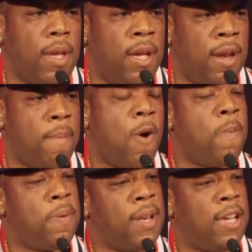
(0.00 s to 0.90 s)
And I'm
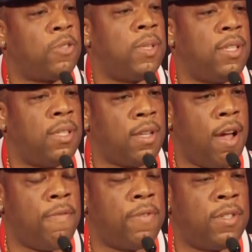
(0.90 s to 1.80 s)
hoping that's what this
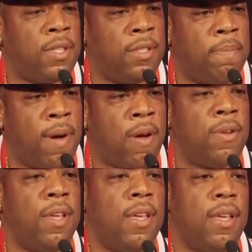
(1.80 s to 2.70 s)
conference is about,
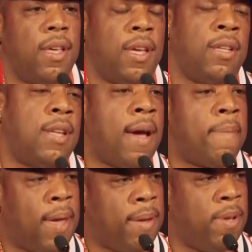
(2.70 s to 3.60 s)
is that
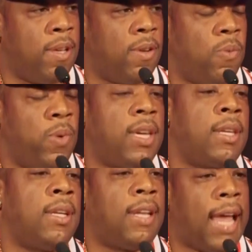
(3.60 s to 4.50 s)
maybe we
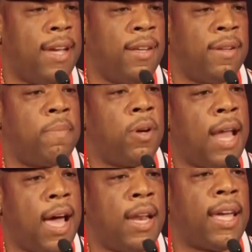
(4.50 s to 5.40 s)
can enlighten them on
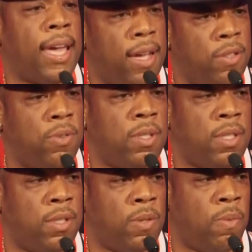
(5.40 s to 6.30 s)
how to handle a
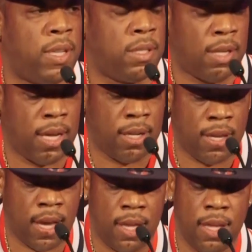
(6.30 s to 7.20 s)
situation like
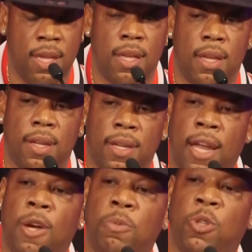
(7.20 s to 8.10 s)
that,
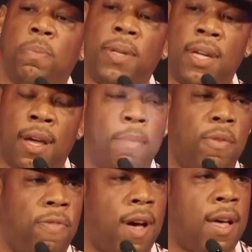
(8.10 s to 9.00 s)
that helps you become a
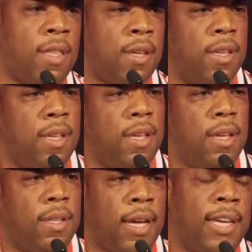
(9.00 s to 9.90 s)
father,
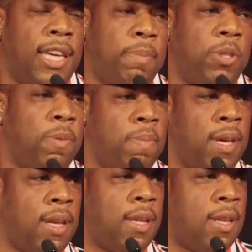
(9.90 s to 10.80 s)
that keeps you
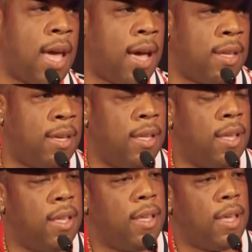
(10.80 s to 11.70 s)
being a daddy.
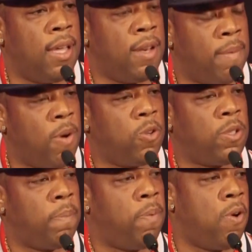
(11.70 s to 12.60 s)
And the most
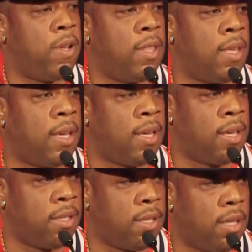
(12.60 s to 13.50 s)
important thing
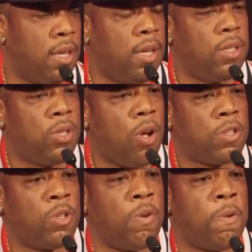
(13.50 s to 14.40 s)
is talk
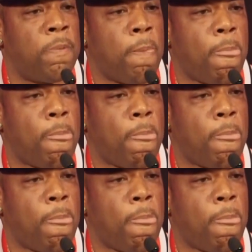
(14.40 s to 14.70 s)
to them.